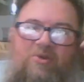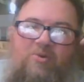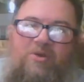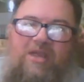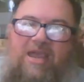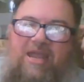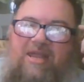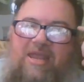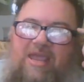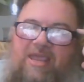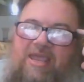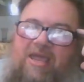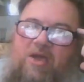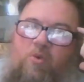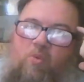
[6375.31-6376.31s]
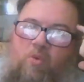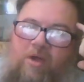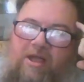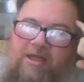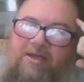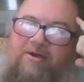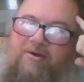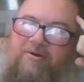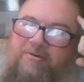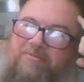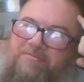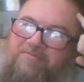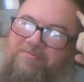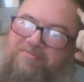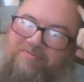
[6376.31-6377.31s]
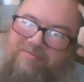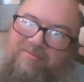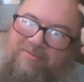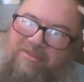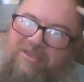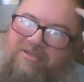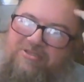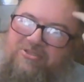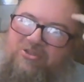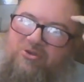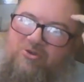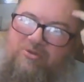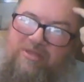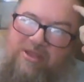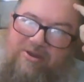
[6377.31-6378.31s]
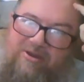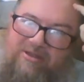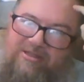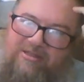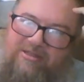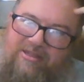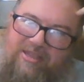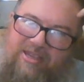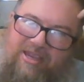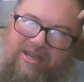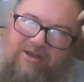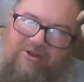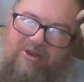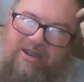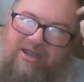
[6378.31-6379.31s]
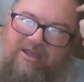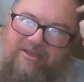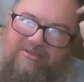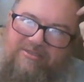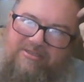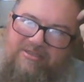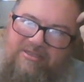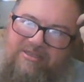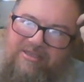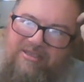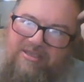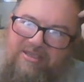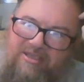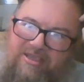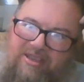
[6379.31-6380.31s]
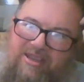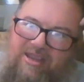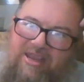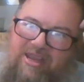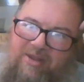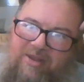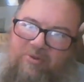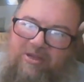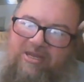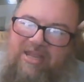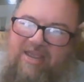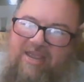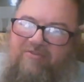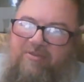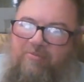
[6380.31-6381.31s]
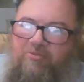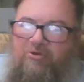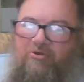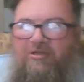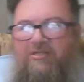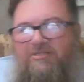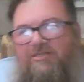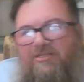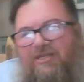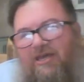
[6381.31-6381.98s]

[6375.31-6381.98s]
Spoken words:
We had a well too there at our house, and we'd have to put